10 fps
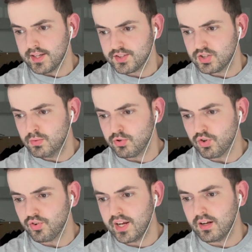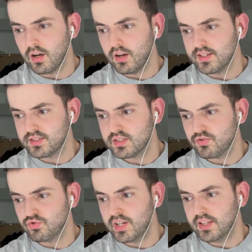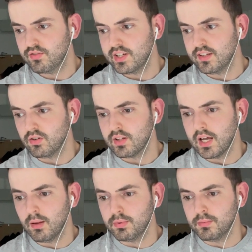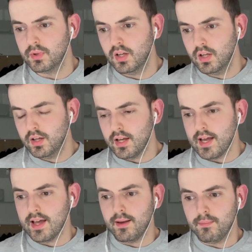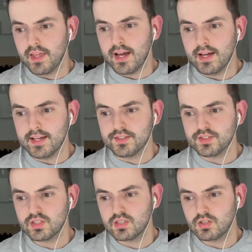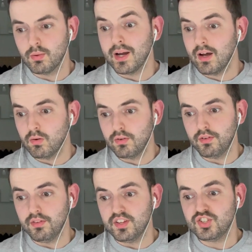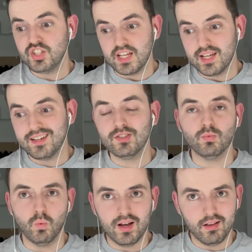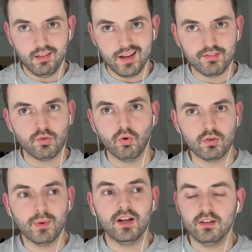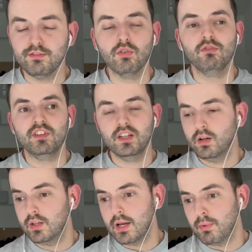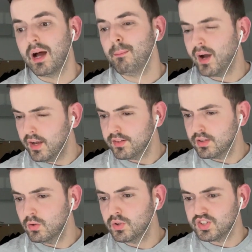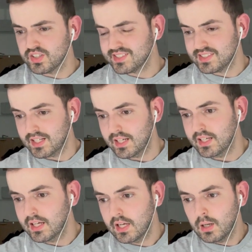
Super underrated artist. Really, really good album. That has come out this year as well. I haven't talked about it in a full video yet, but I might do, we shall see.